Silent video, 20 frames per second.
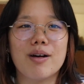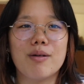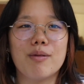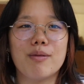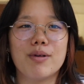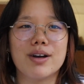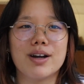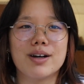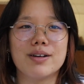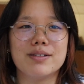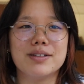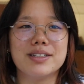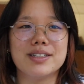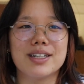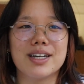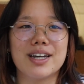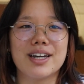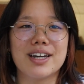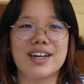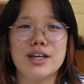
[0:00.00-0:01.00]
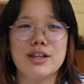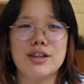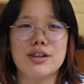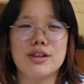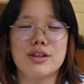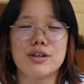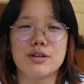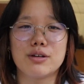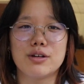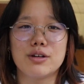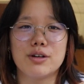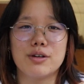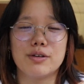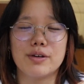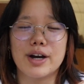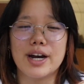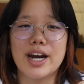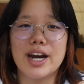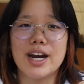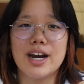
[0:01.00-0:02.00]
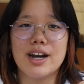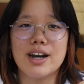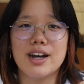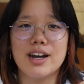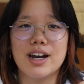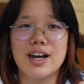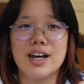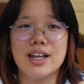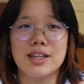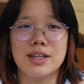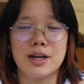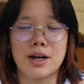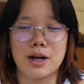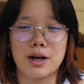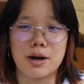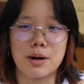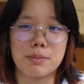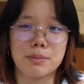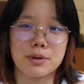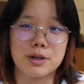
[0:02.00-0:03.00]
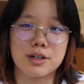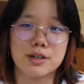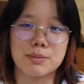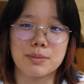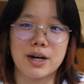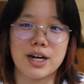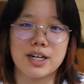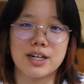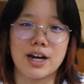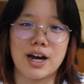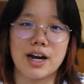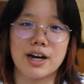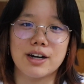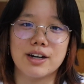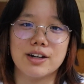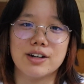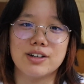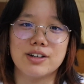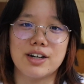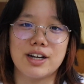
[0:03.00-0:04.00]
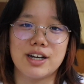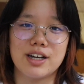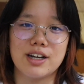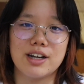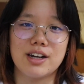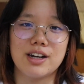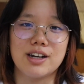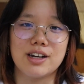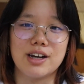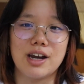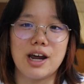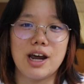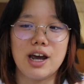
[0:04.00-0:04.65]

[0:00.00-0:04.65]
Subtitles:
when I was like in 3rd grade and then I got burned by an iron and